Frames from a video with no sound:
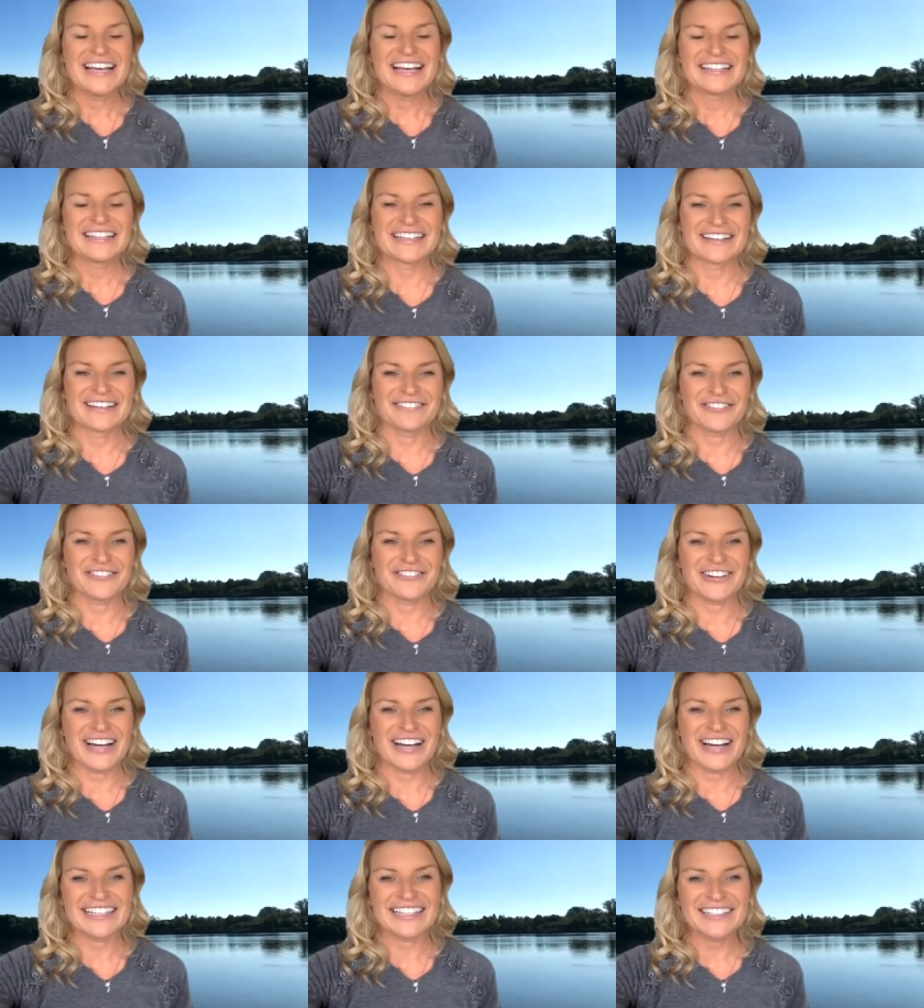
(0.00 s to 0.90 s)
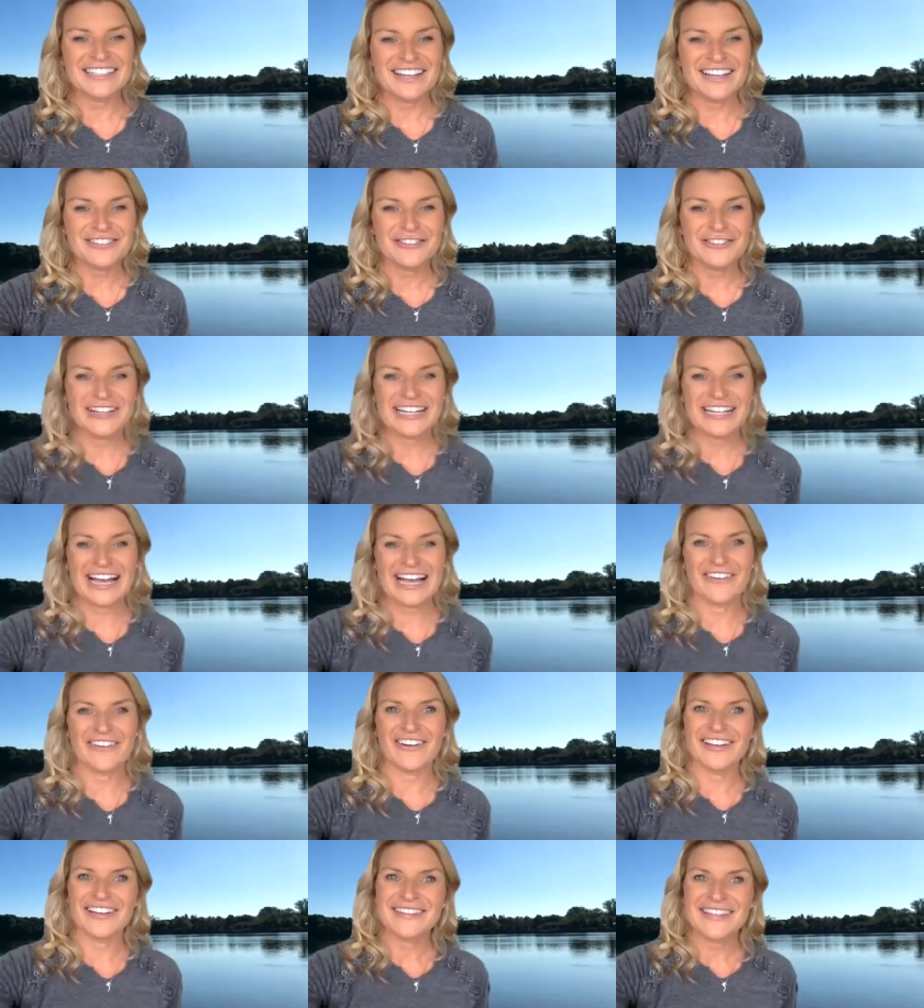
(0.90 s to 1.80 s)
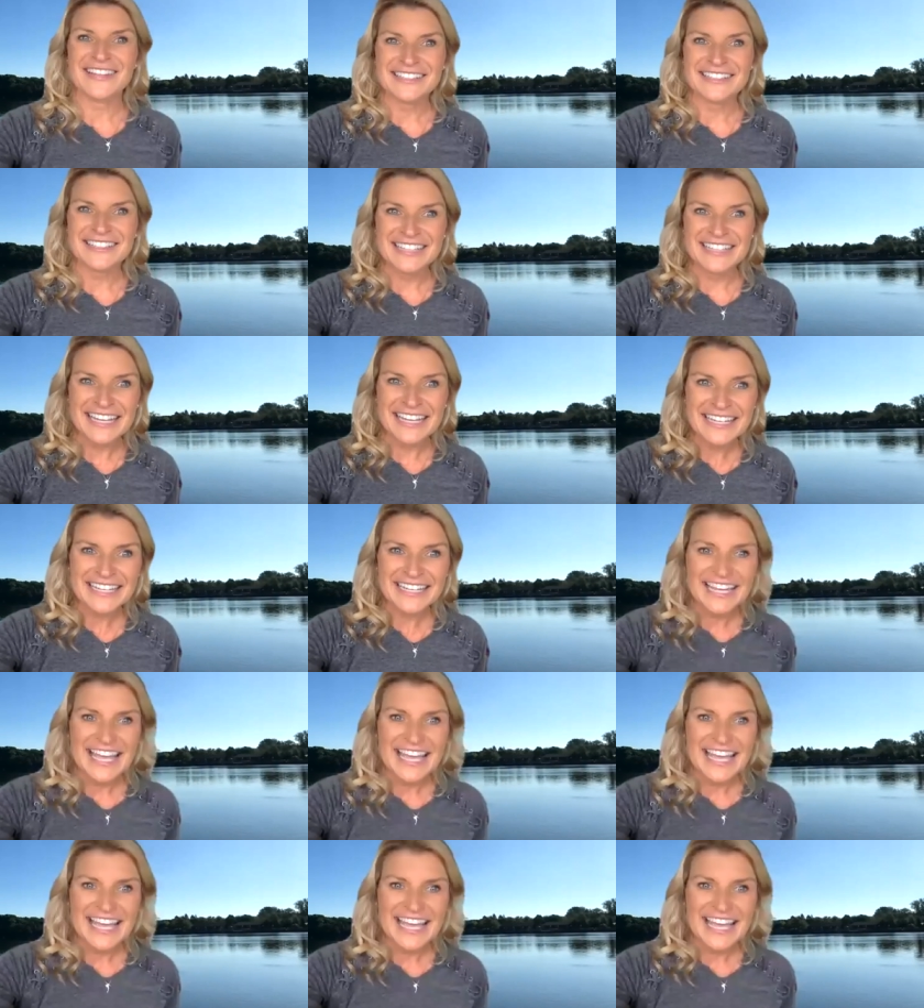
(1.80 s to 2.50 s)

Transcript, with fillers: Therefore, I love going out on the lake